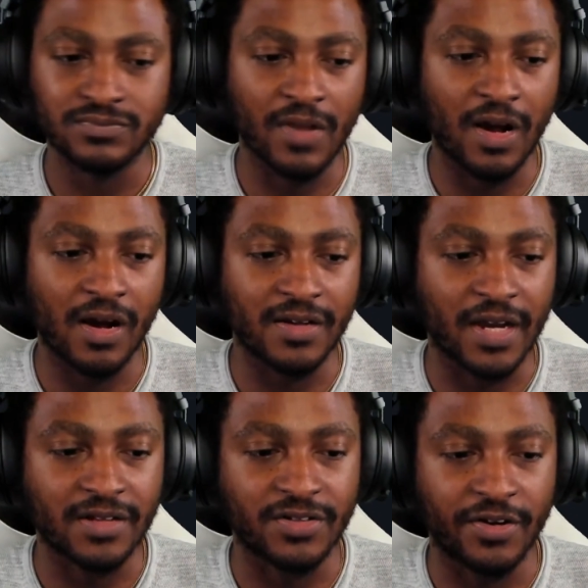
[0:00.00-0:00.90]
Uh,
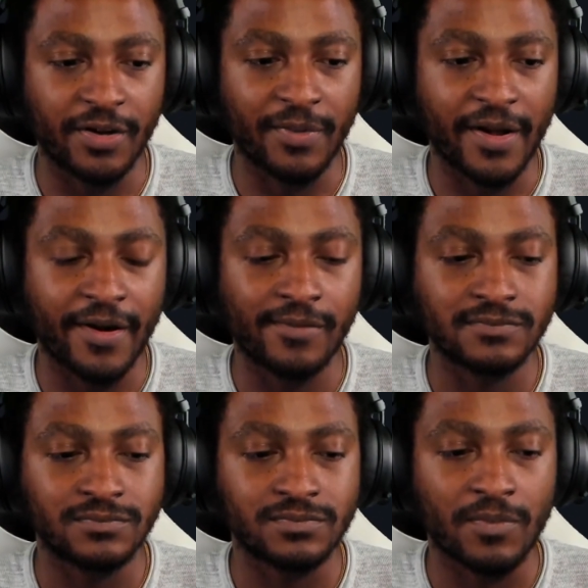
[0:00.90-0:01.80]
y'all can turn it up higher.
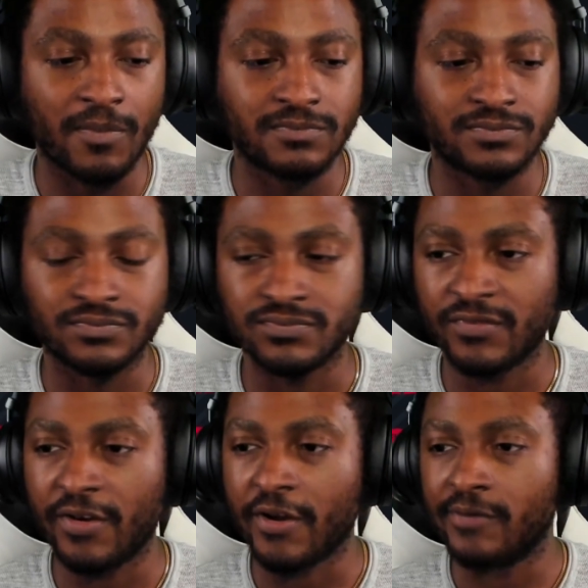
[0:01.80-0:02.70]

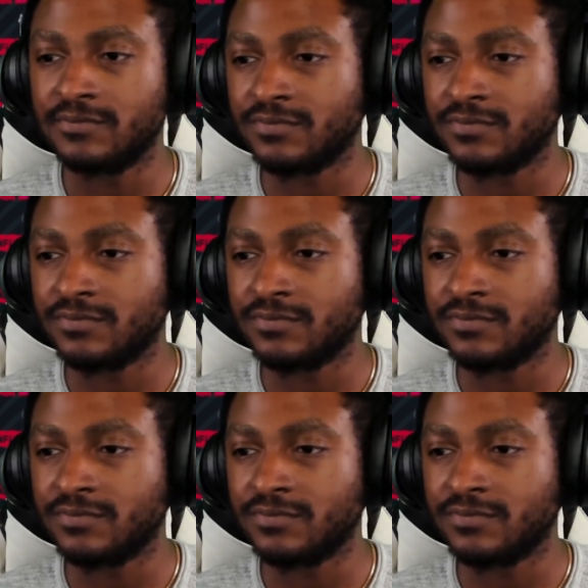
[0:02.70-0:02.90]
There you go.